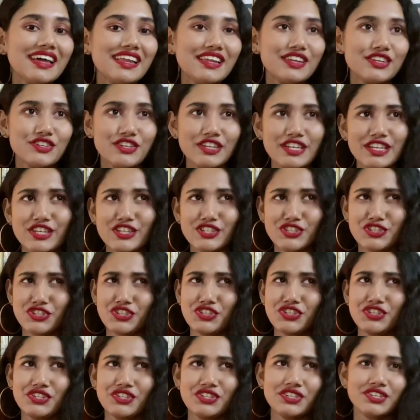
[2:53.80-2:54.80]

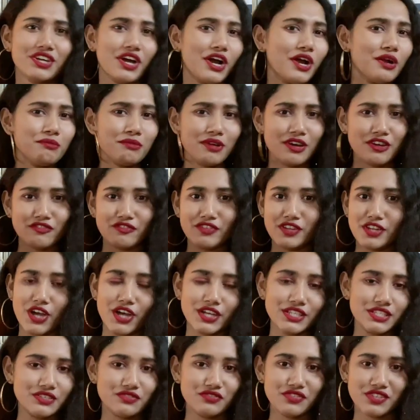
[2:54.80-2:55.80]
religion, karma,
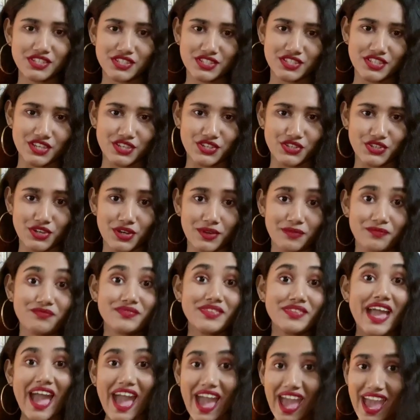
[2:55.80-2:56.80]
philosophy, etc.
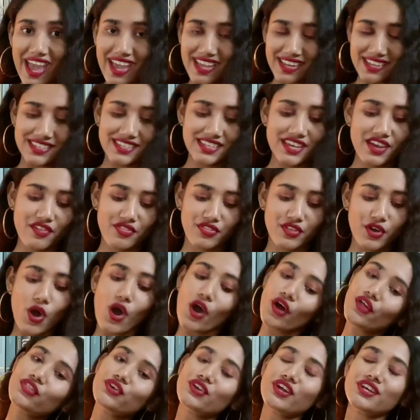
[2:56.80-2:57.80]
And the
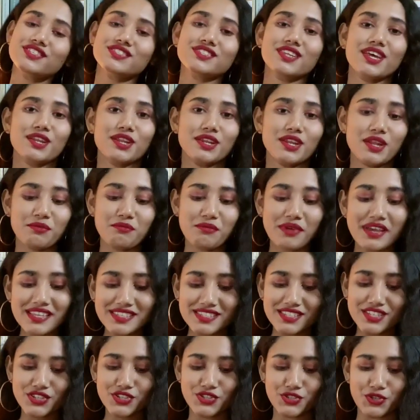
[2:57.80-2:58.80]
author has done an
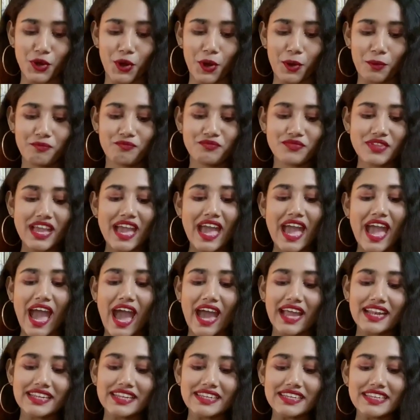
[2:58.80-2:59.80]
amazing job
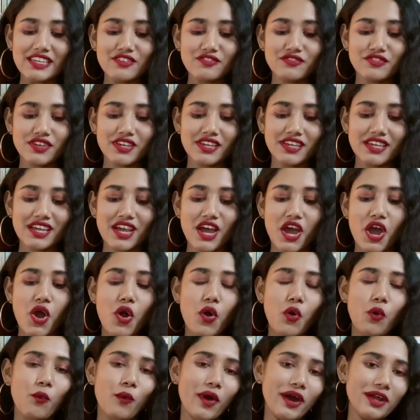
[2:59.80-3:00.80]
at leaving
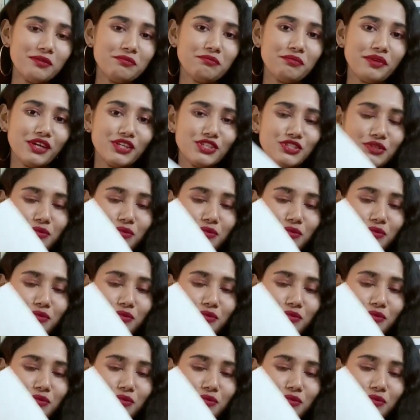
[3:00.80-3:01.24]
one page